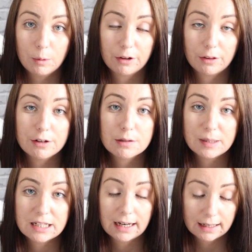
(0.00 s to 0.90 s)
one of those
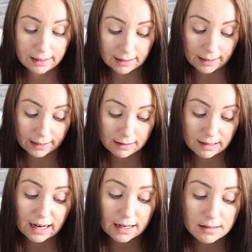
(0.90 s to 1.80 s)
particularly clingy
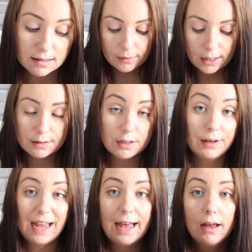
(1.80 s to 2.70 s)
days. So
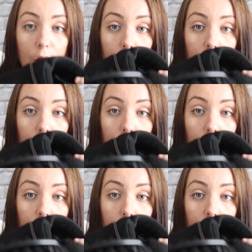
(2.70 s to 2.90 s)
yeah,